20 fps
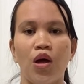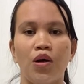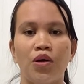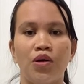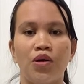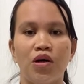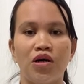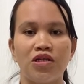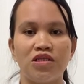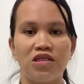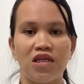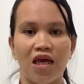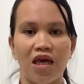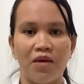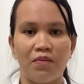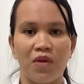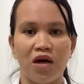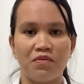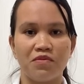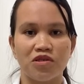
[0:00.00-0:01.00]
Good day,
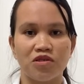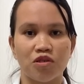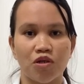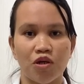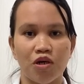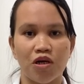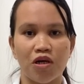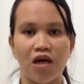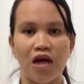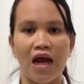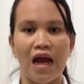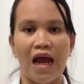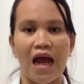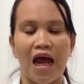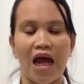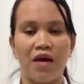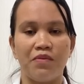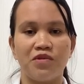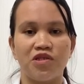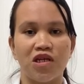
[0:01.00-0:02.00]
Ma'am, sir.
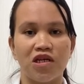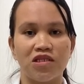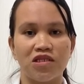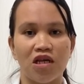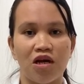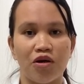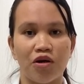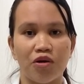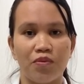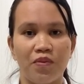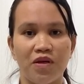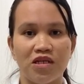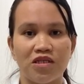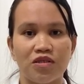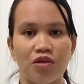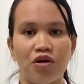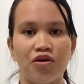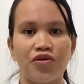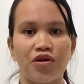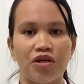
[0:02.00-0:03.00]
I'm Jessa
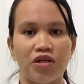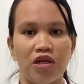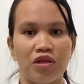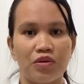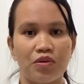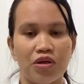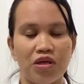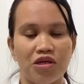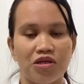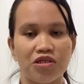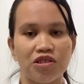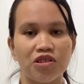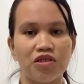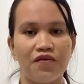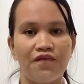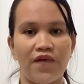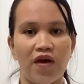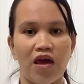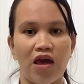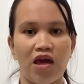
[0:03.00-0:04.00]
Arbiso, 32 years
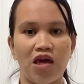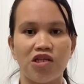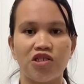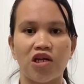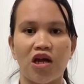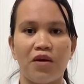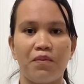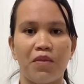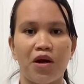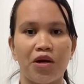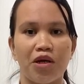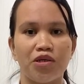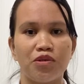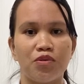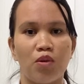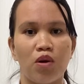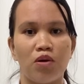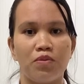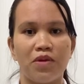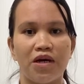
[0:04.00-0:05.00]
of age, a married
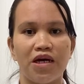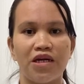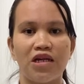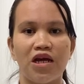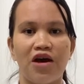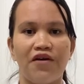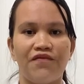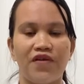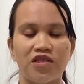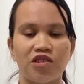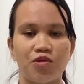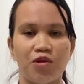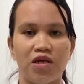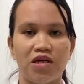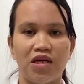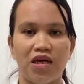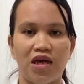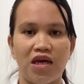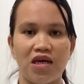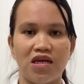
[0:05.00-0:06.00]
woman, have 3
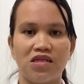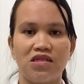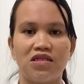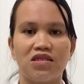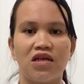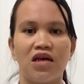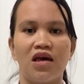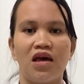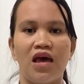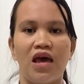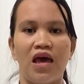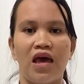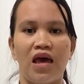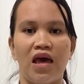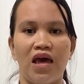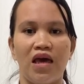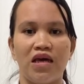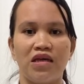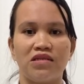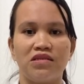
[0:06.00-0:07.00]
kids,
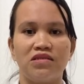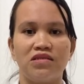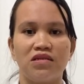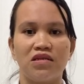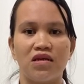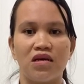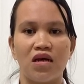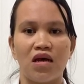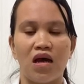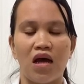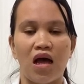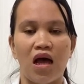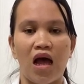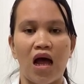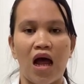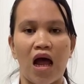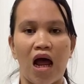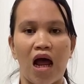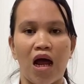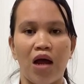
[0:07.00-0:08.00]
and
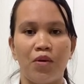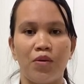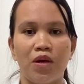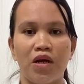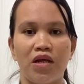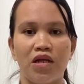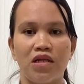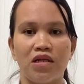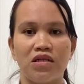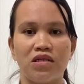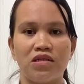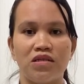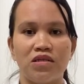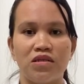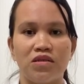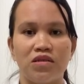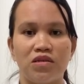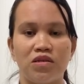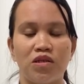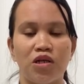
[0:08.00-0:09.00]
I will
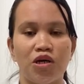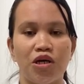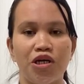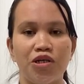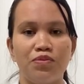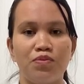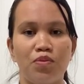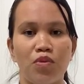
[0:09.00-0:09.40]
learn